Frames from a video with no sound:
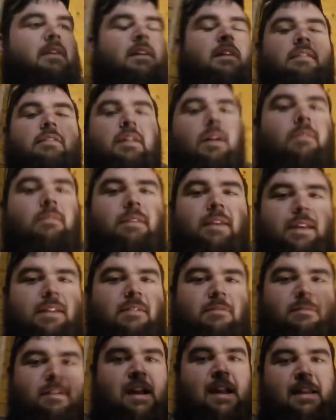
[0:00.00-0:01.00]
Don't get a
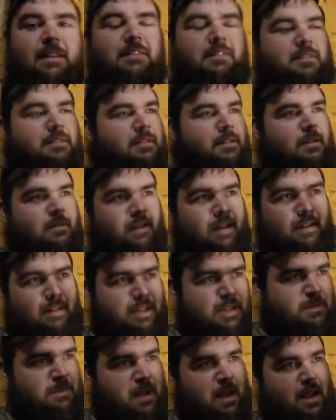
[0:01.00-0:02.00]
wrench. Don't get a
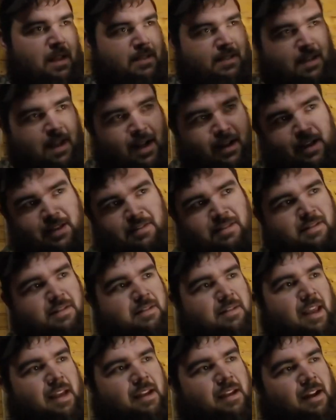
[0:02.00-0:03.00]
socket. Just
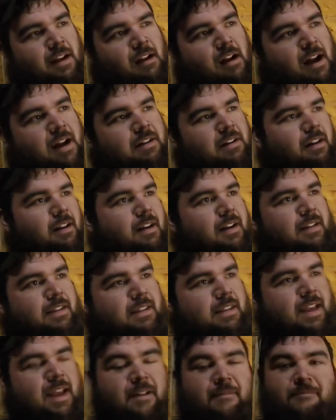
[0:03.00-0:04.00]
take a grinder, cut
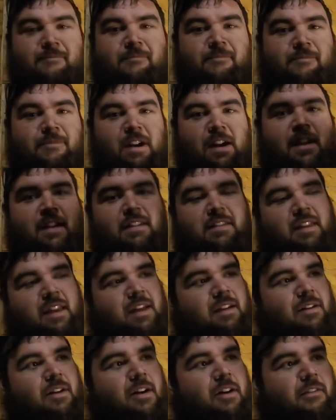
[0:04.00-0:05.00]
that freaking thing
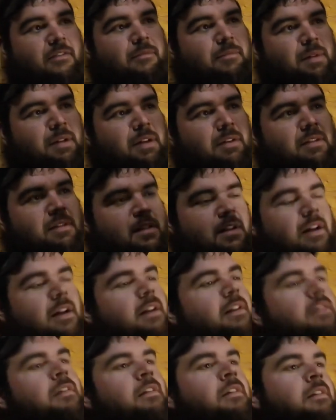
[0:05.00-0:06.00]
off below the nut.
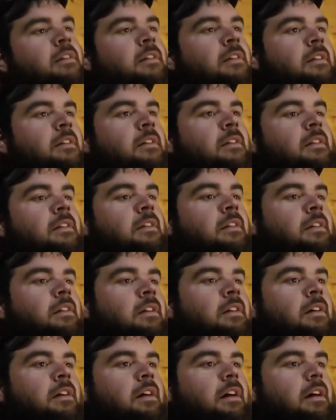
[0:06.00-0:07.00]

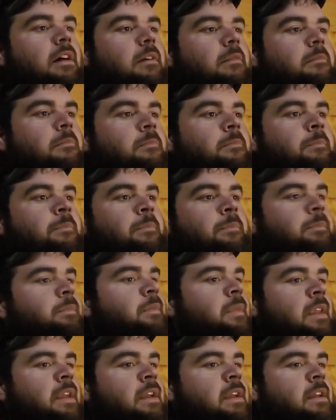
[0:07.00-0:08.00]

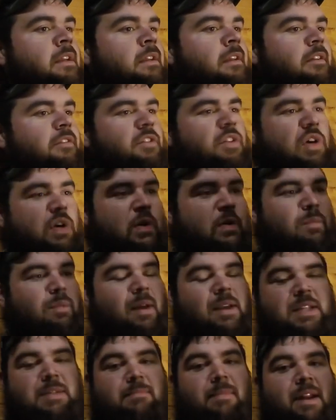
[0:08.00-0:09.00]
If you're going to
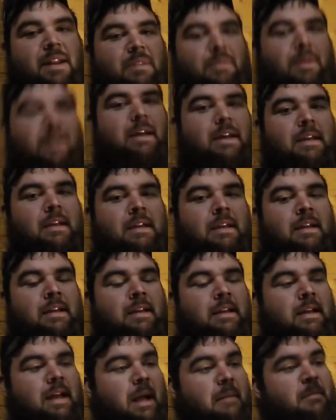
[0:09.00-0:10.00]
replace them anyway,
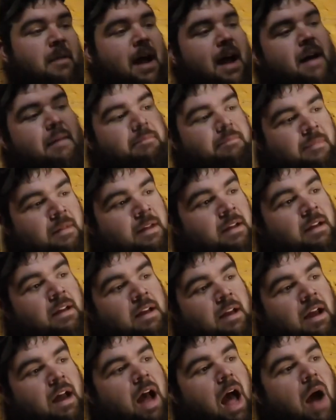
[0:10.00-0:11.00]
I'll
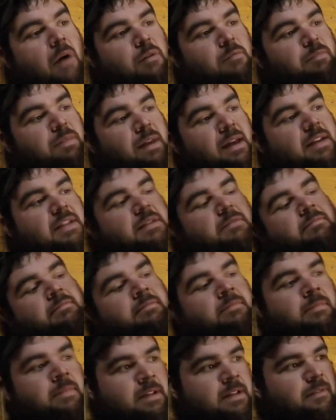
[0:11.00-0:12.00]
replace them
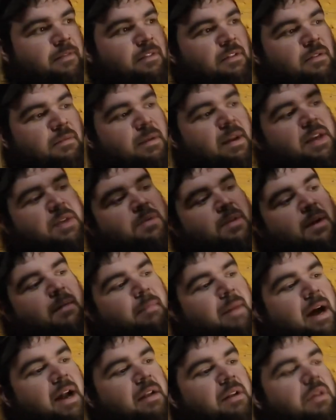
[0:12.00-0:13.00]
in a few weeks when I
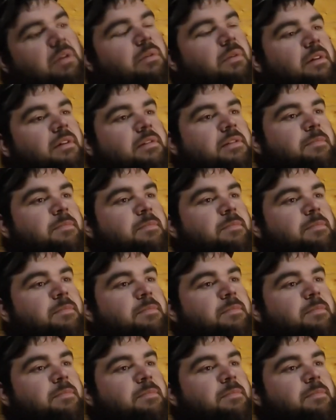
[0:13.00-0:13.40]
buy new ones.